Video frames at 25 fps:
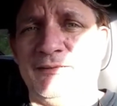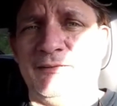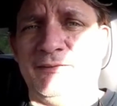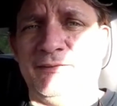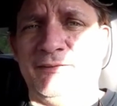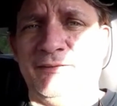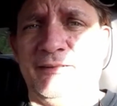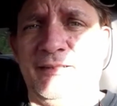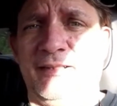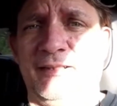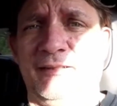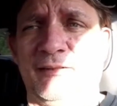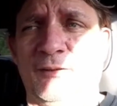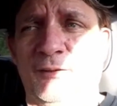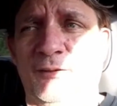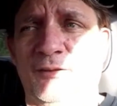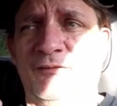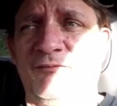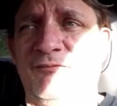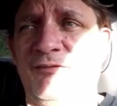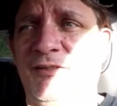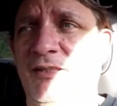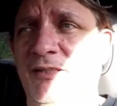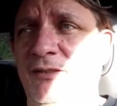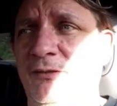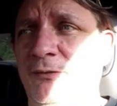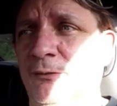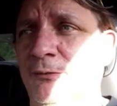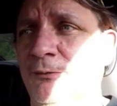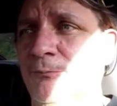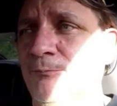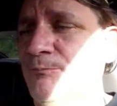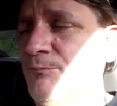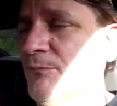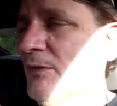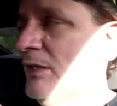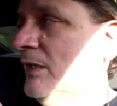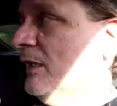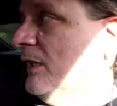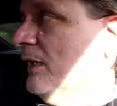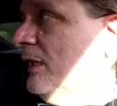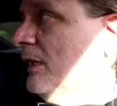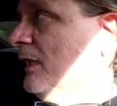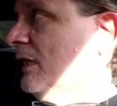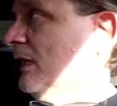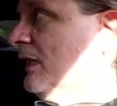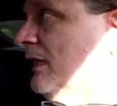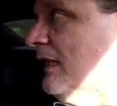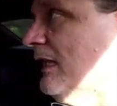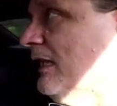this is a third vehicle.
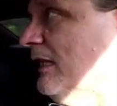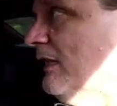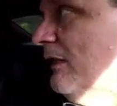I